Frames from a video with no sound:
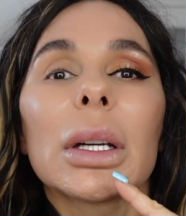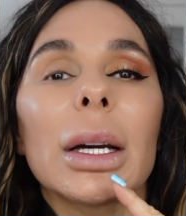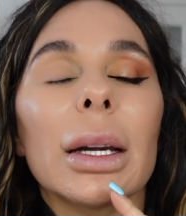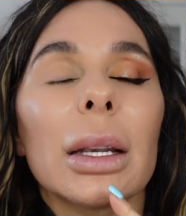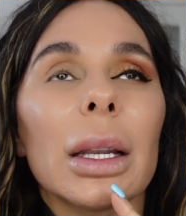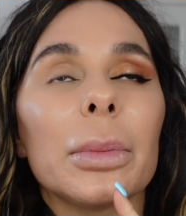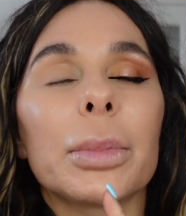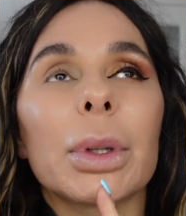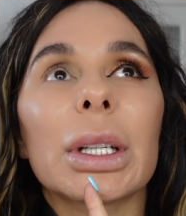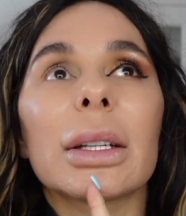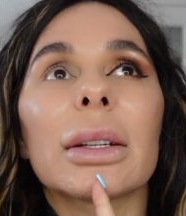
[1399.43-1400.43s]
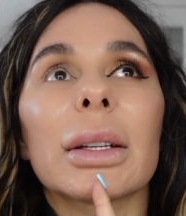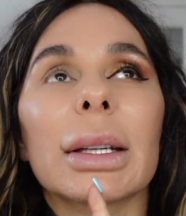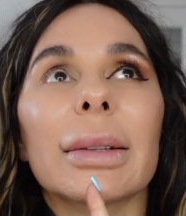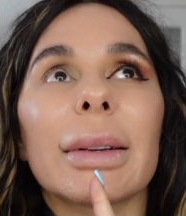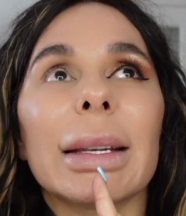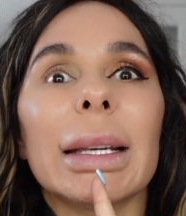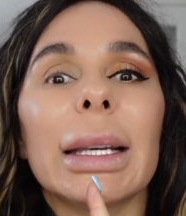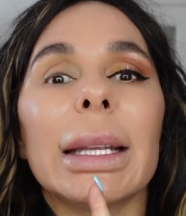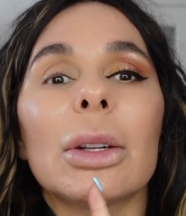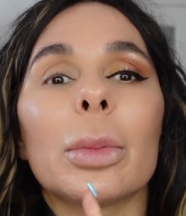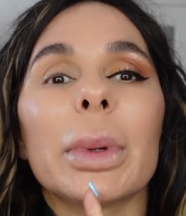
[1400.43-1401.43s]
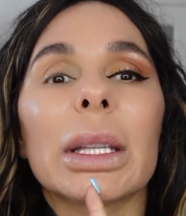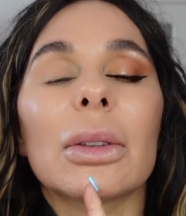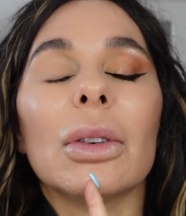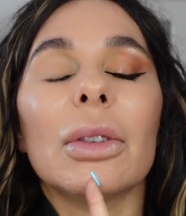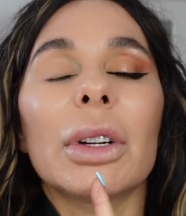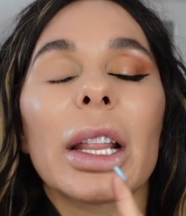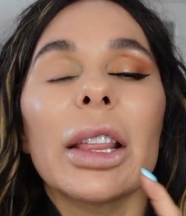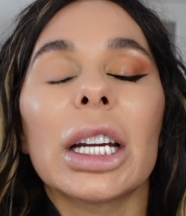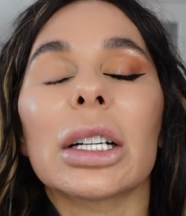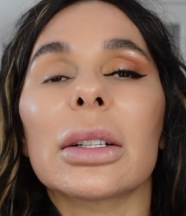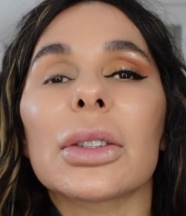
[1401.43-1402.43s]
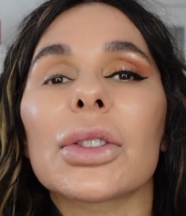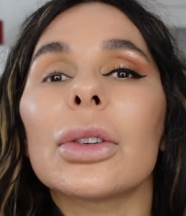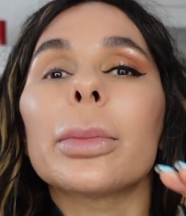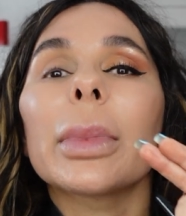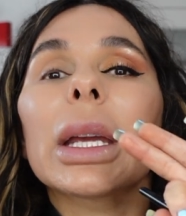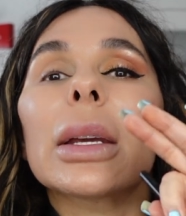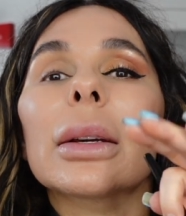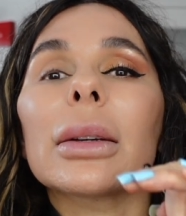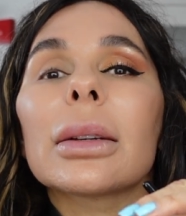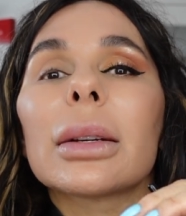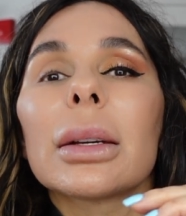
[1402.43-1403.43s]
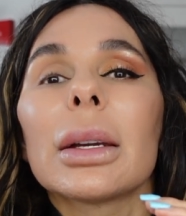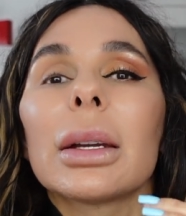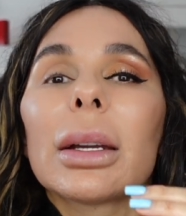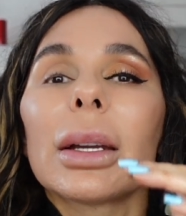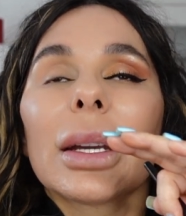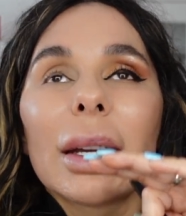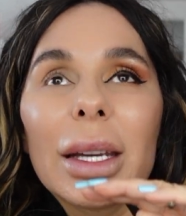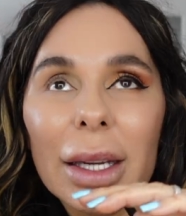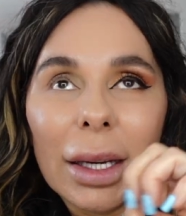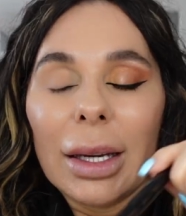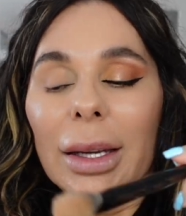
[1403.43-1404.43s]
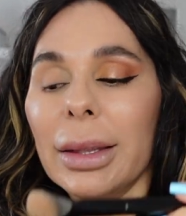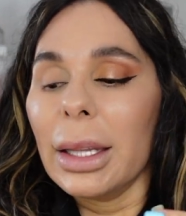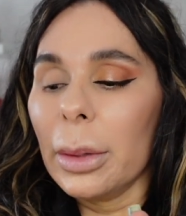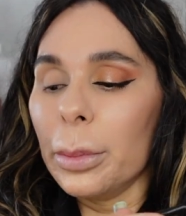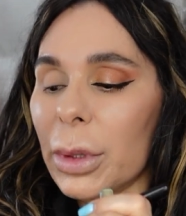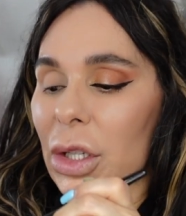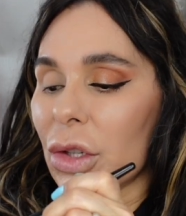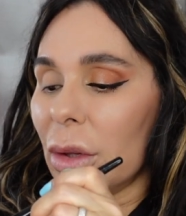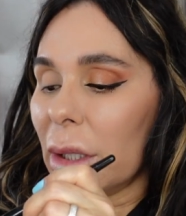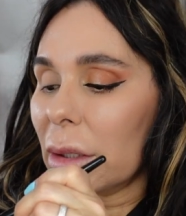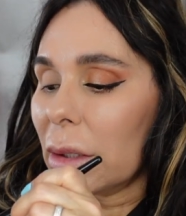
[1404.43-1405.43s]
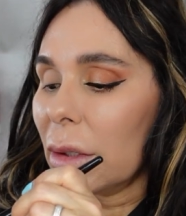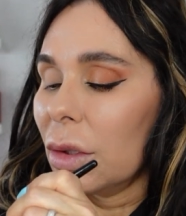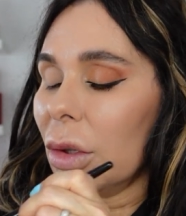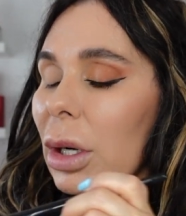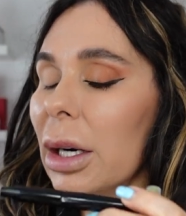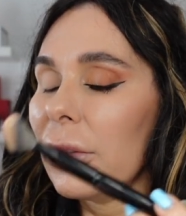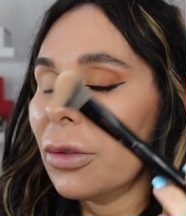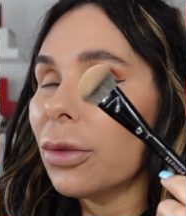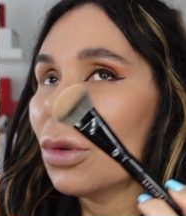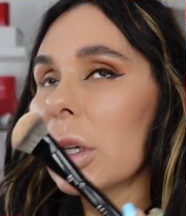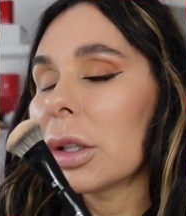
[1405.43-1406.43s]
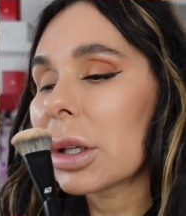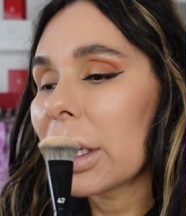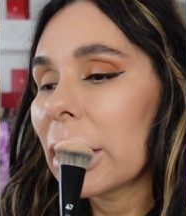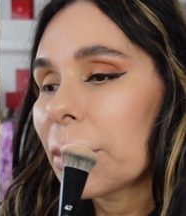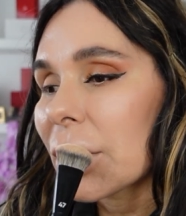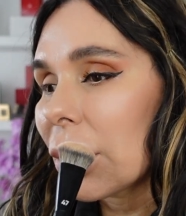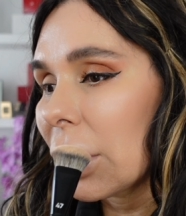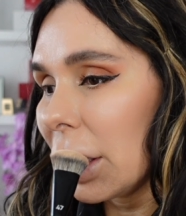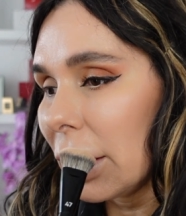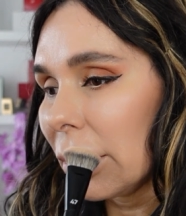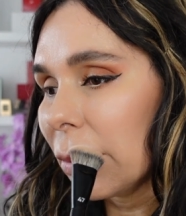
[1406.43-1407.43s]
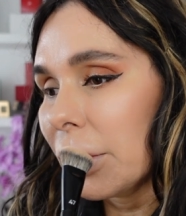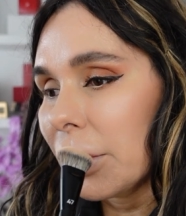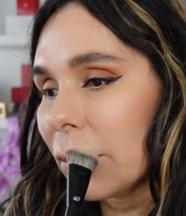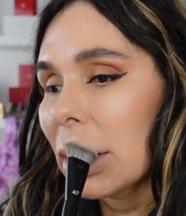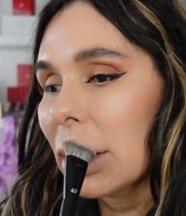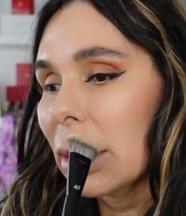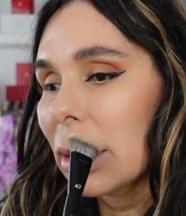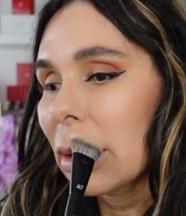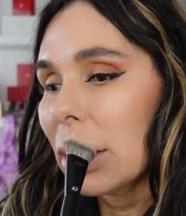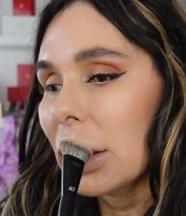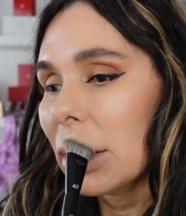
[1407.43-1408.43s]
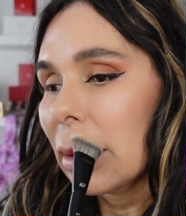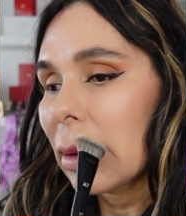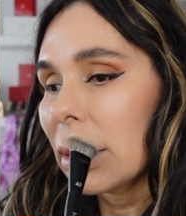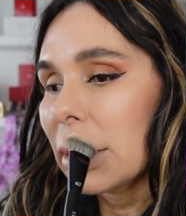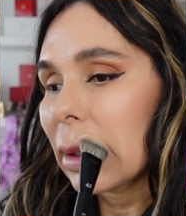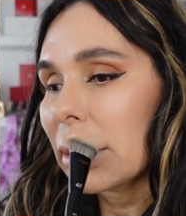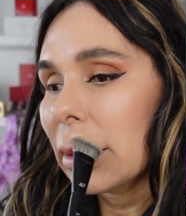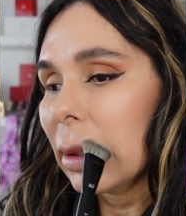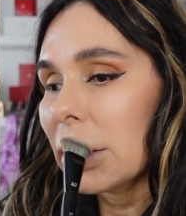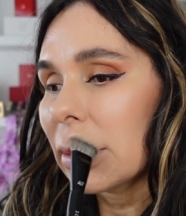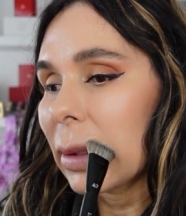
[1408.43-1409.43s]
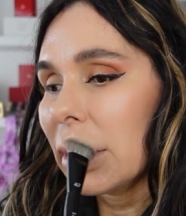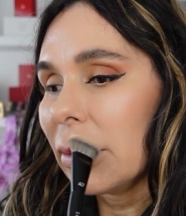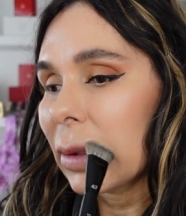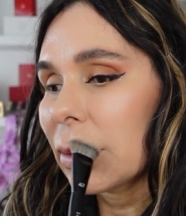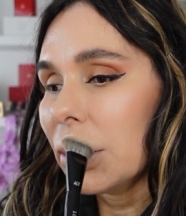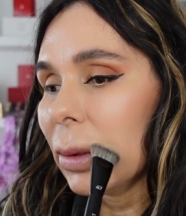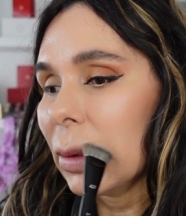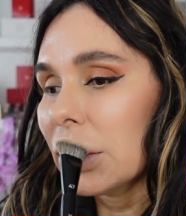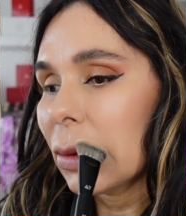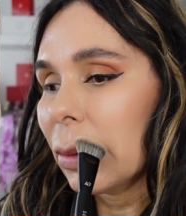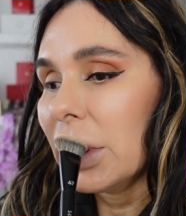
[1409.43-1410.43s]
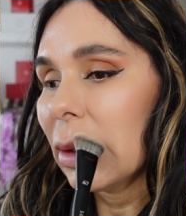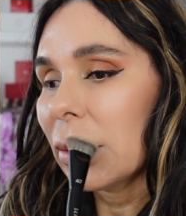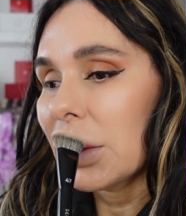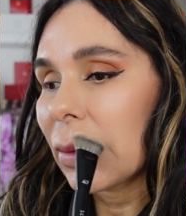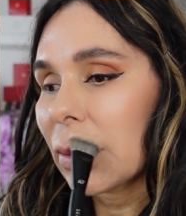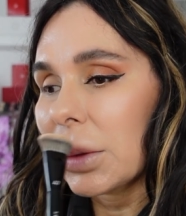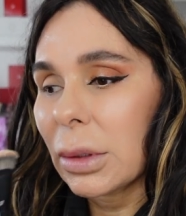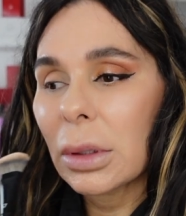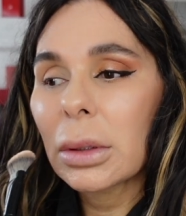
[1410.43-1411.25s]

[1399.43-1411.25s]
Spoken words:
I love putting a little bit over there, so make the impression that you have fuller lips, okay? Technique is never too old to be used.